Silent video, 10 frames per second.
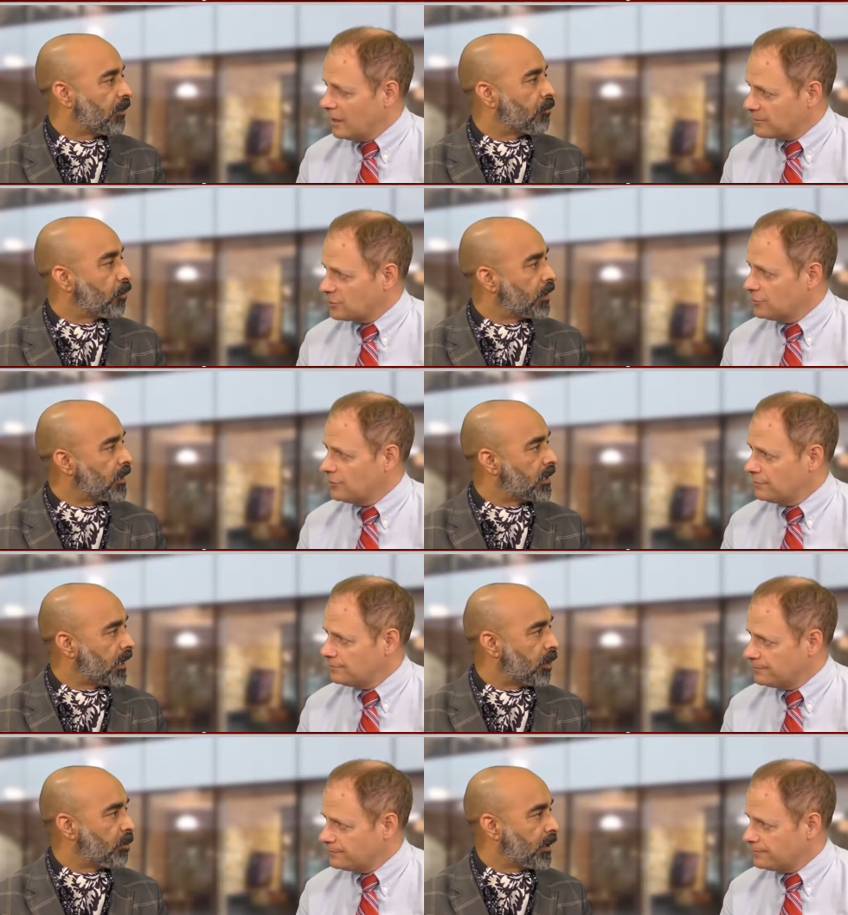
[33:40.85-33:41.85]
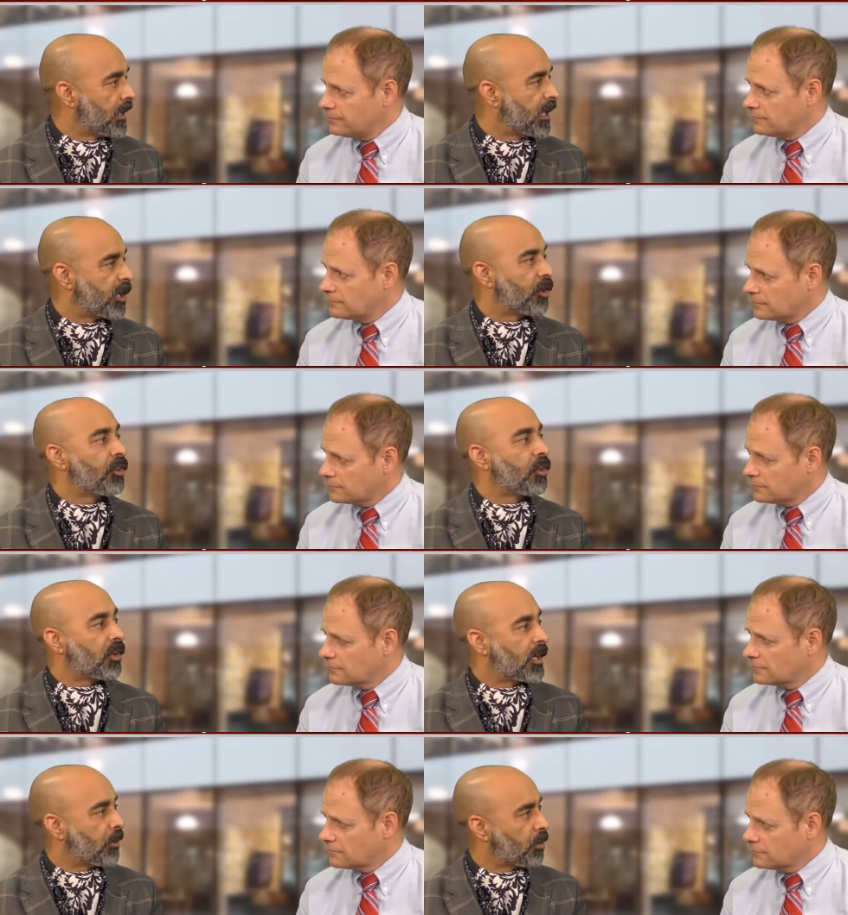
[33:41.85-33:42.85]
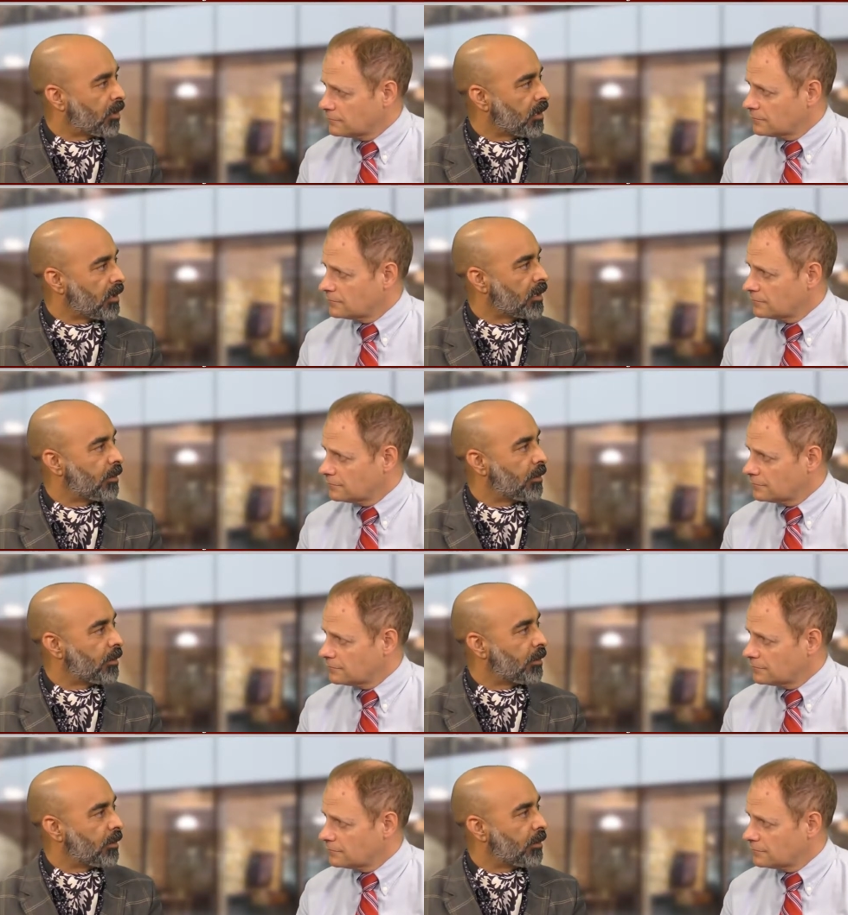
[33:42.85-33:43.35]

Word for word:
Speaker 1: Absolutely. Would there be another liberal